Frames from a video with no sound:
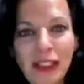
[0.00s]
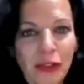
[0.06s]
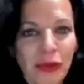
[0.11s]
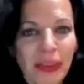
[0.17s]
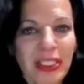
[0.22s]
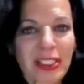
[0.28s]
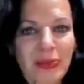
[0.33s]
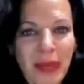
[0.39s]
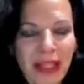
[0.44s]
You would
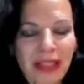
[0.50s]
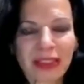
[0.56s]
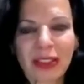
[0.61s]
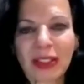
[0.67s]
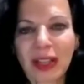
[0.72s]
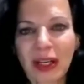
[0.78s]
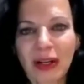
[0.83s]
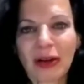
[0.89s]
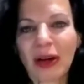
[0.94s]
expect a,
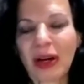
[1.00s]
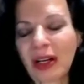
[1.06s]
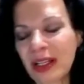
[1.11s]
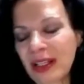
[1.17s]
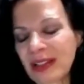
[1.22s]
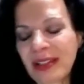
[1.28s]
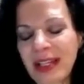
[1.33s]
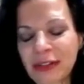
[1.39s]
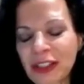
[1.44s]
a,
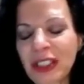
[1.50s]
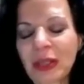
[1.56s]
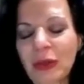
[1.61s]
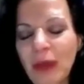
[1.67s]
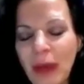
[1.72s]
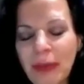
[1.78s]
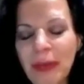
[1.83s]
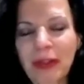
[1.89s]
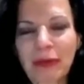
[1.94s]
essentially a
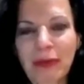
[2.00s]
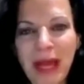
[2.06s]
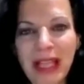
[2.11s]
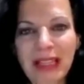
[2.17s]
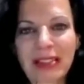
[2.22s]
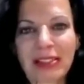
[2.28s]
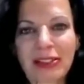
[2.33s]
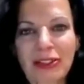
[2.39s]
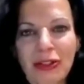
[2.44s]
weapon of
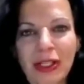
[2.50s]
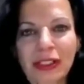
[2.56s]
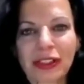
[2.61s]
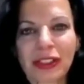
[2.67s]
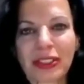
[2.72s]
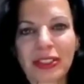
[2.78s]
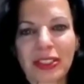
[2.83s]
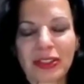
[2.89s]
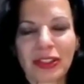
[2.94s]
mass
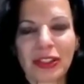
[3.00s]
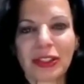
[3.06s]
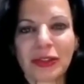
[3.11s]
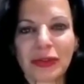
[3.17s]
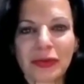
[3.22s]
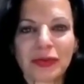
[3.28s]
destruction to do.